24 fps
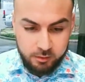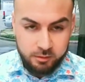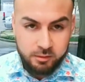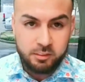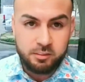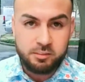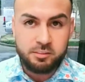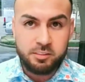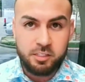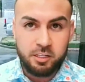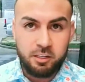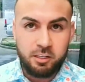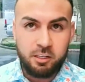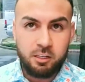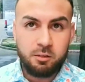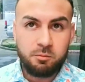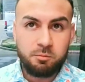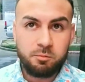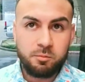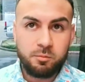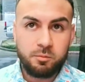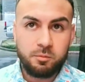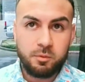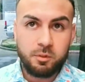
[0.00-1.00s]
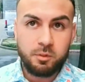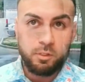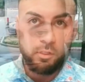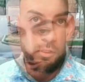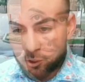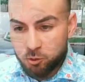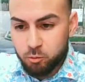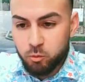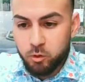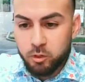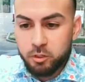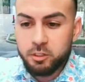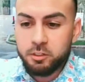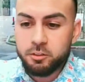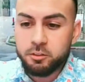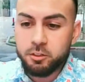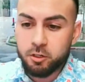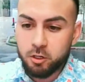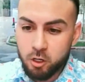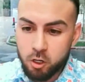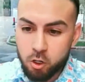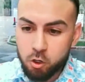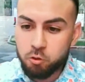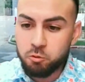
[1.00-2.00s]
The team, they're running
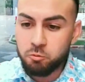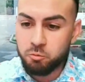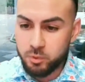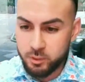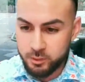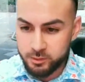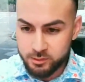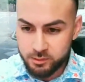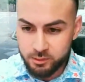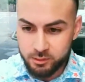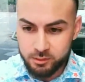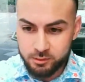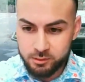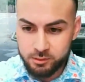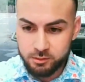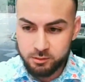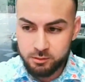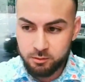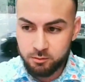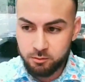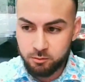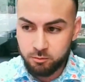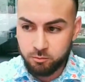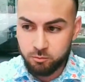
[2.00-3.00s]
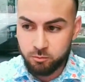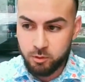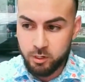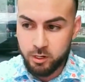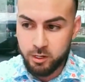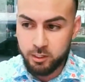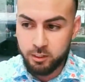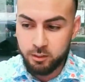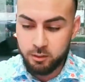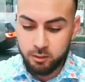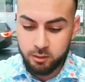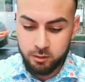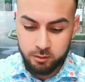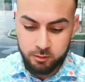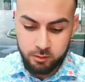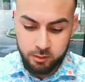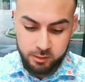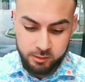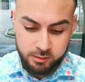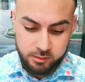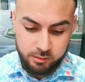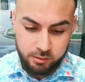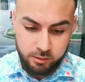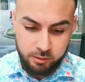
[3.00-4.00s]
their own business, right?
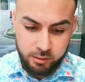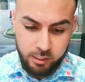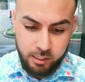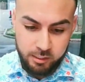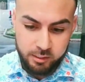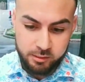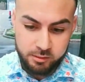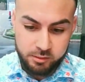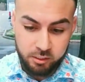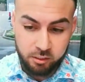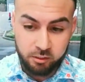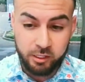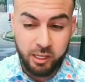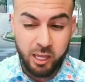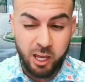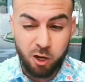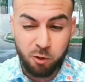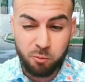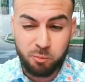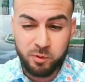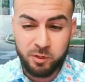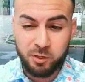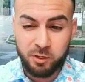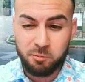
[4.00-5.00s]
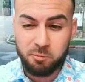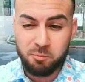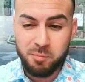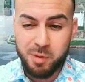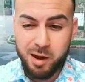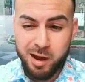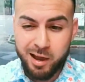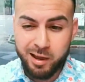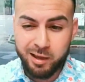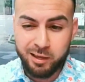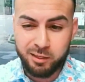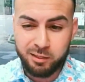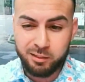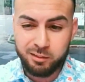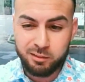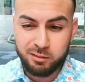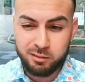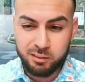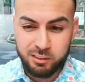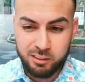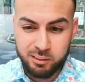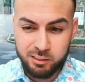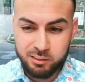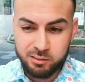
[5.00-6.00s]
they're not necessarily helping my
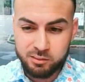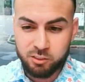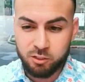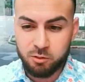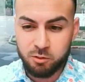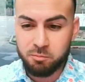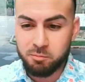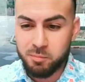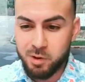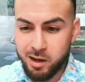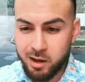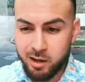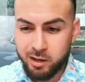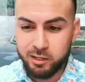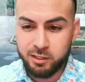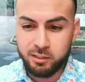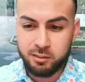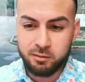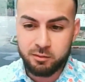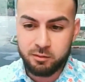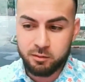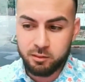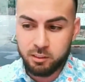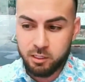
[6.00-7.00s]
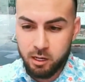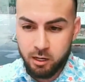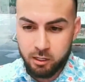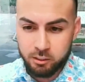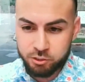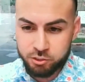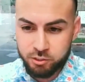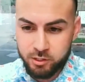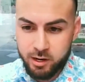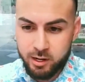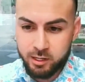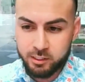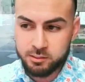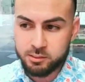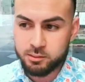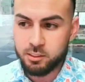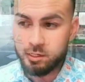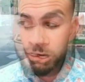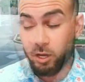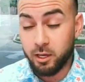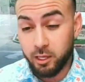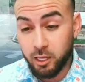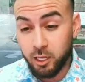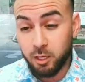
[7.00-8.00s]
leads or my contracts.
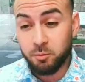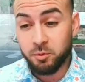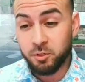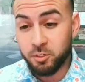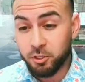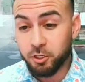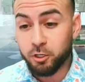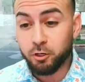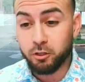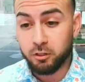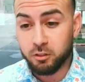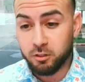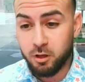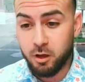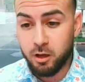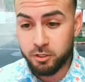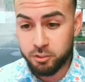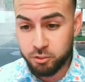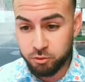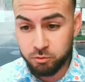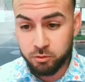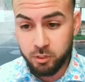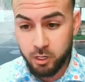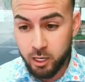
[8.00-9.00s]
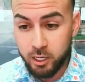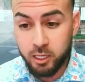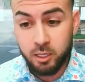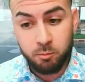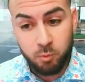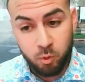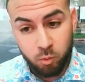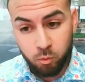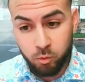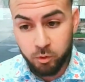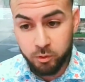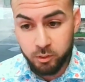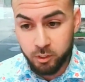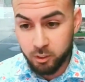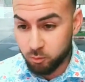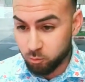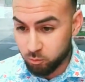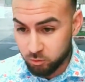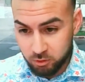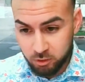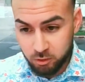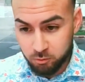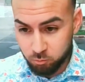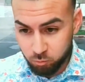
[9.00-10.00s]
I am in here a lot. I am
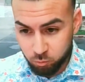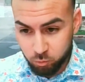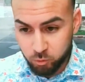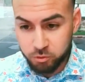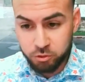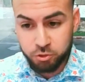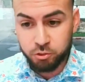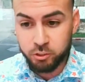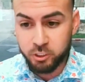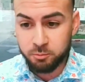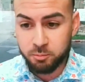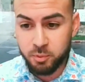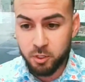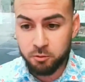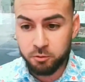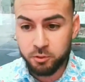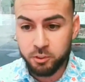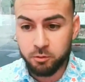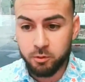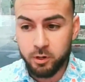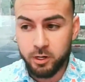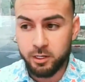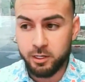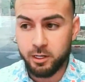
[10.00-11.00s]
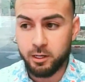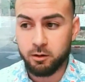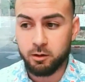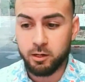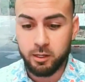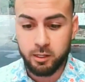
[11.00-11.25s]
a one trick pony right now.